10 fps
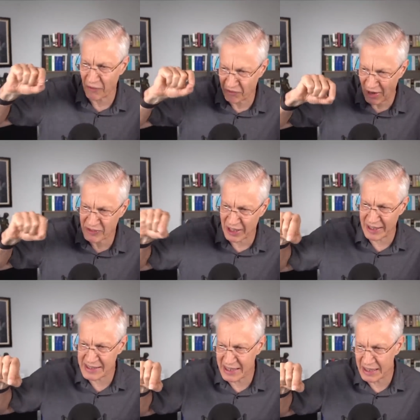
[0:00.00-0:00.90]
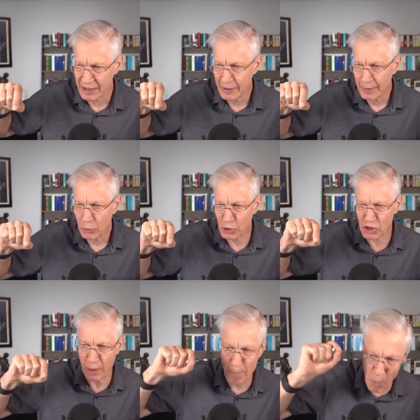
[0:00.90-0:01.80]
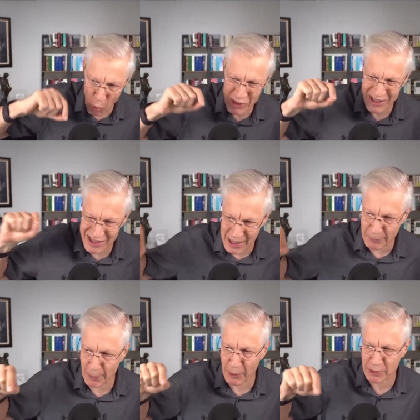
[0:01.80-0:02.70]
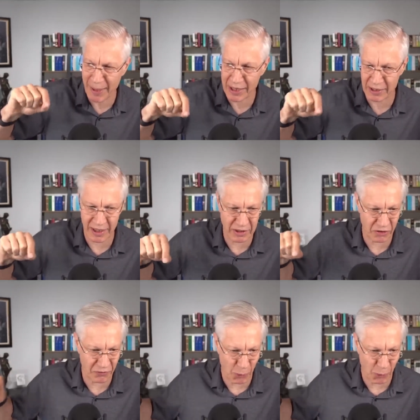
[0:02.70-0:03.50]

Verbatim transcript: The five to nineteen, which are the most susceptible to myocarditis